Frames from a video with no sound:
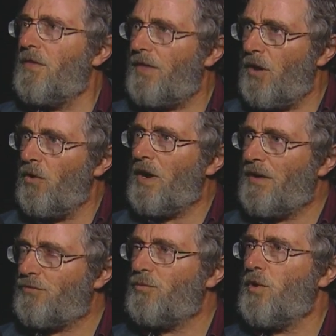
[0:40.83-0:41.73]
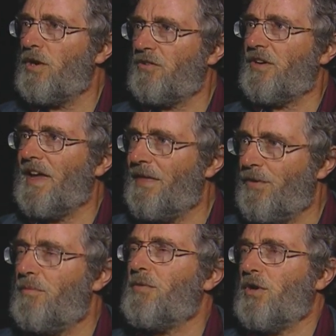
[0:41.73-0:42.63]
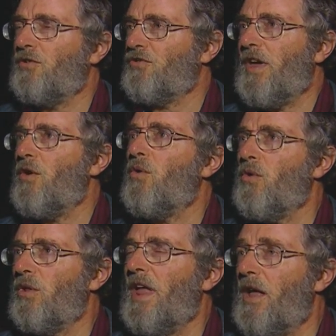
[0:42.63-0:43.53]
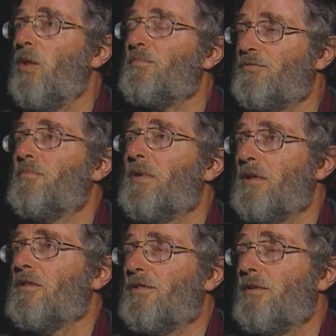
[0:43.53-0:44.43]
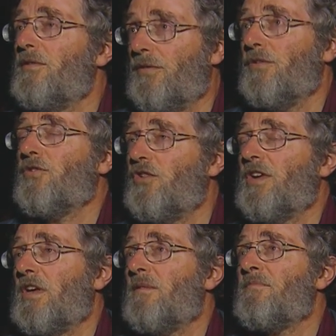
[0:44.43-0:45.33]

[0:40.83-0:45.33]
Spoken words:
They all have to work together because they all help to build the city.